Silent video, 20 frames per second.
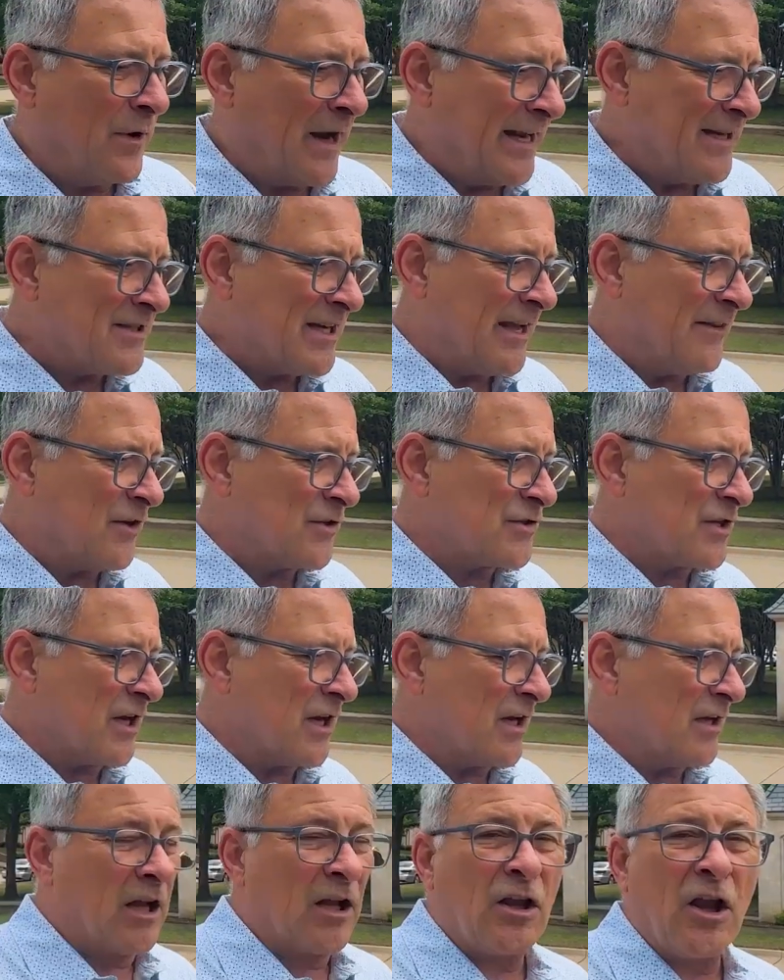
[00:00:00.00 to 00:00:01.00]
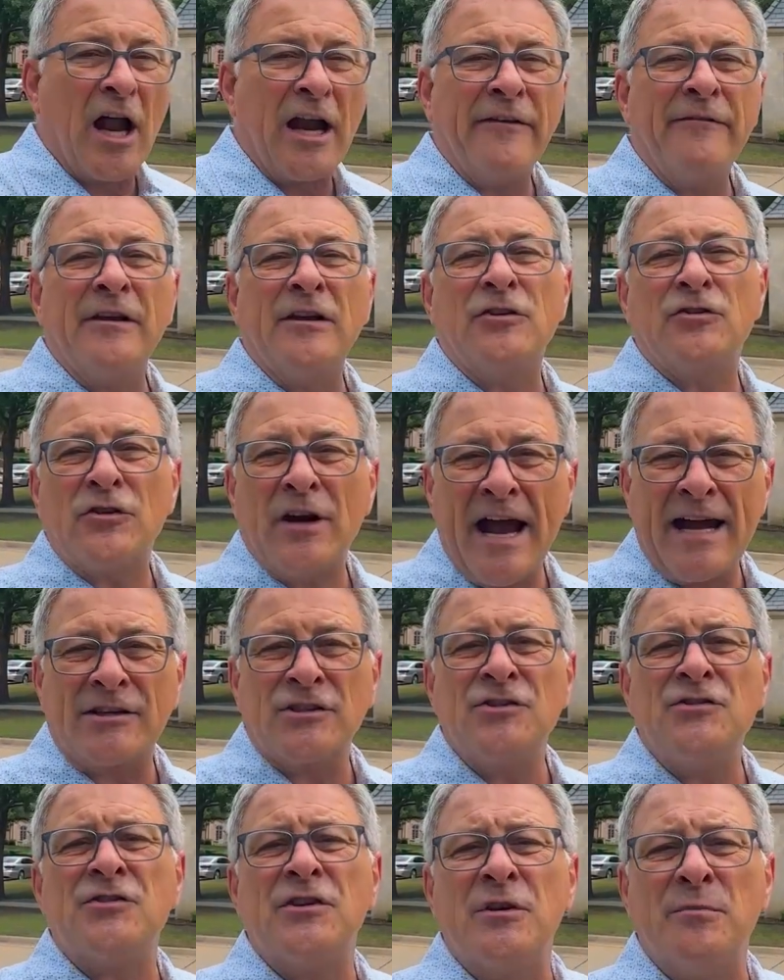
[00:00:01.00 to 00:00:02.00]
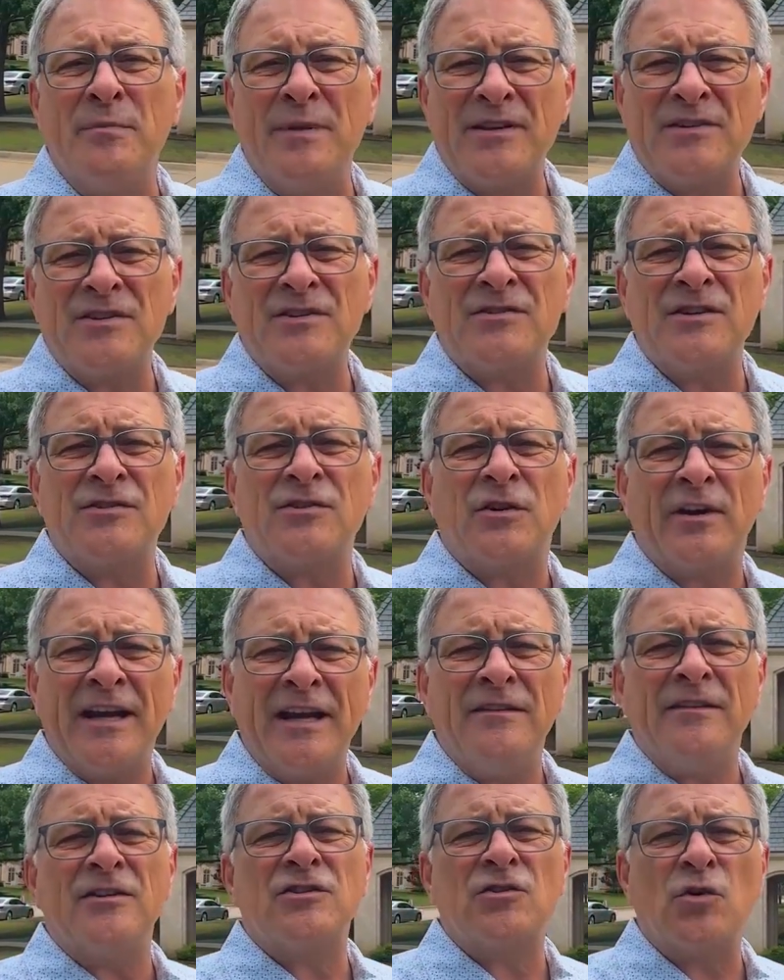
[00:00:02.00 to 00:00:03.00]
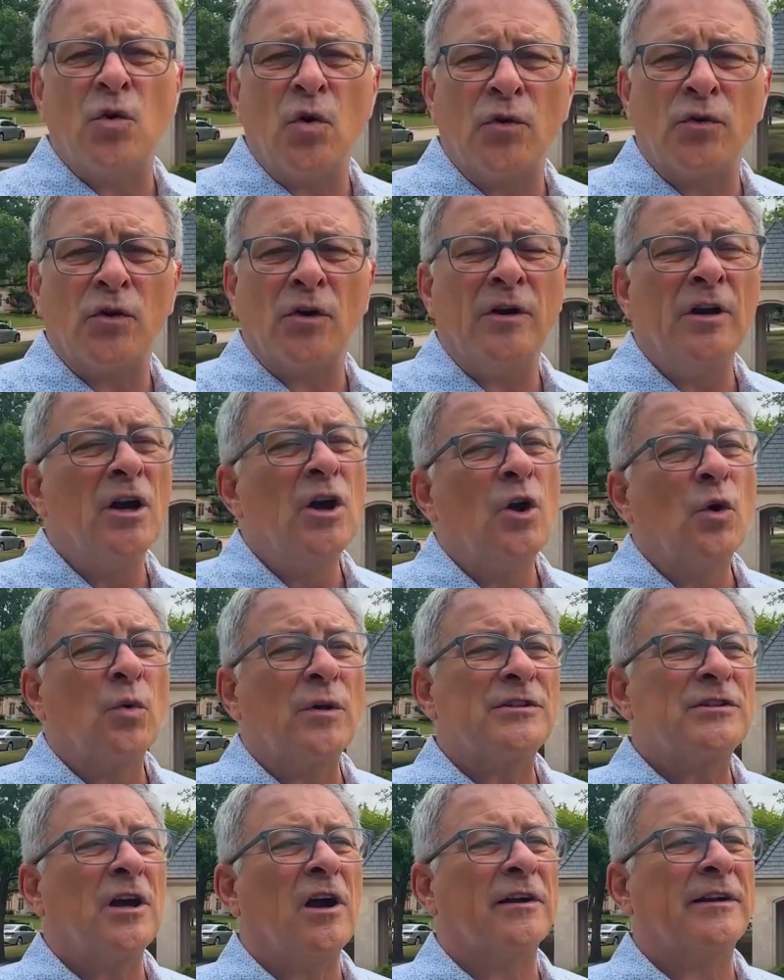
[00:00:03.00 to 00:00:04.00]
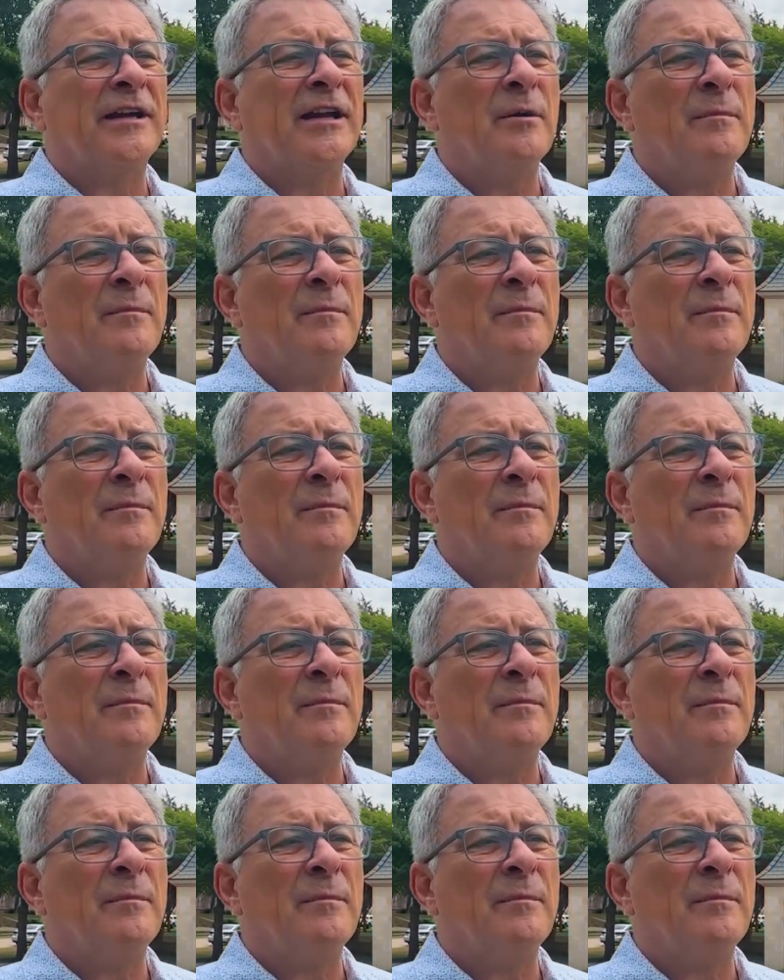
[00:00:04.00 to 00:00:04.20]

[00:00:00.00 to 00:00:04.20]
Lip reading: when I say there's a lot of the attractions and the businesses are in this corridor, we're talking